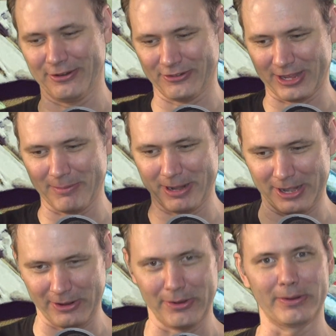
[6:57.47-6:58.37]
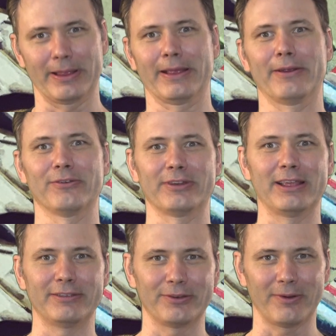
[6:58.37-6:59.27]
just coming in going, here's an
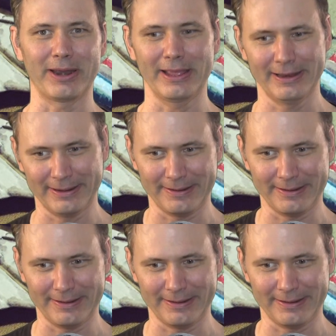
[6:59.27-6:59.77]
AC20,